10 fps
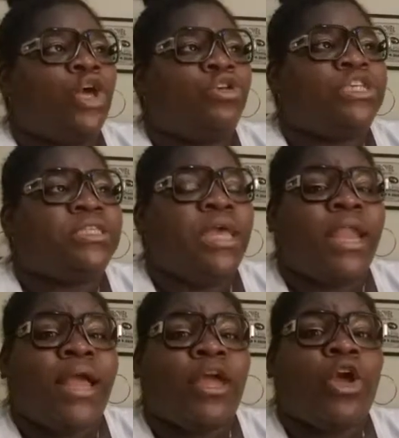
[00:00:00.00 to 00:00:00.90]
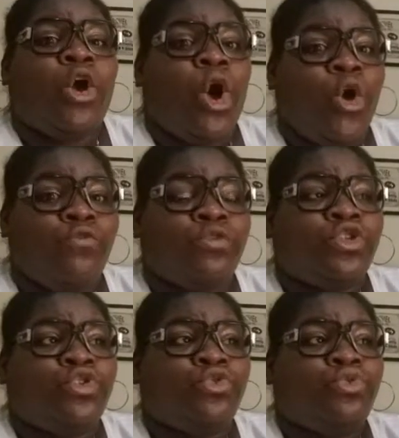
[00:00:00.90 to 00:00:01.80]
So she said I could go over
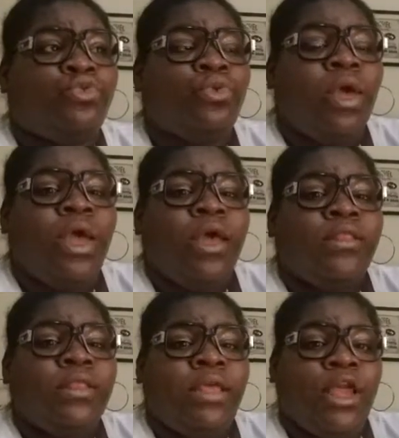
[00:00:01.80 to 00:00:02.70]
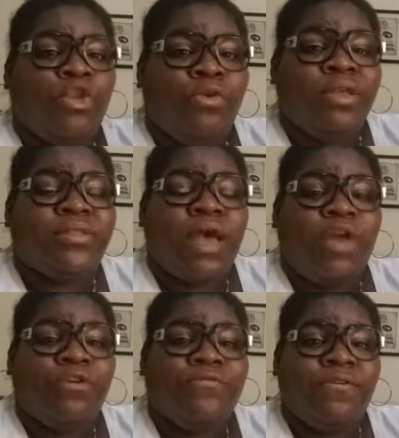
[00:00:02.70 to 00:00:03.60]
to the Louis
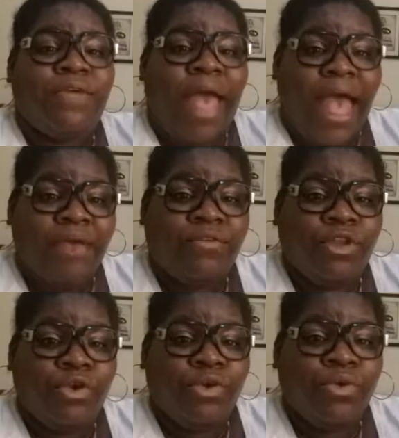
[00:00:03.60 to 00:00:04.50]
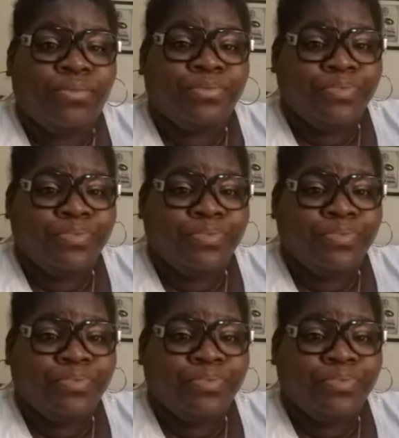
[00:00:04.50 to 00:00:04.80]
Vuitton on 5th Avenue